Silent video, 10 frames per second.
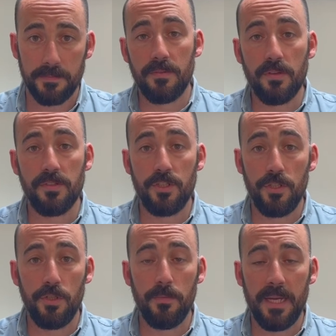But those are the
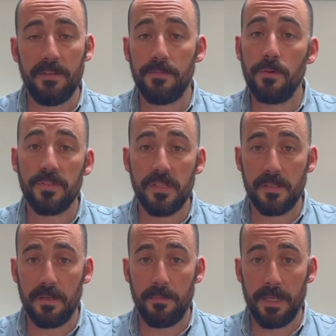two main forces
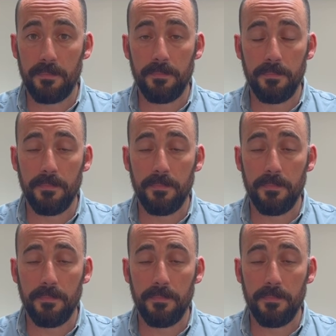that are being